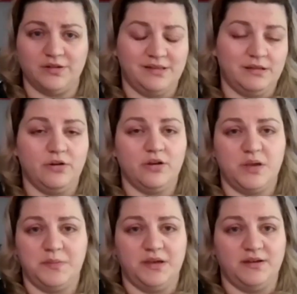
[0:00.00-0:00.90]
considering
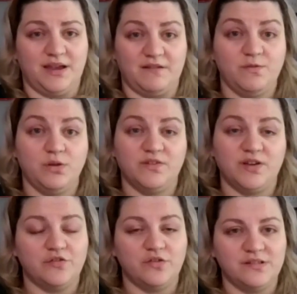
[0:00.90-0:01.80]
maybe a handful of
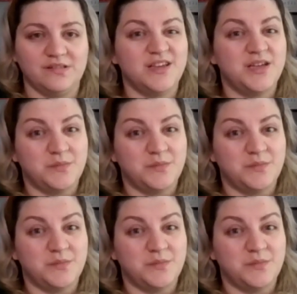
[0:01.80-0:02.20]
countries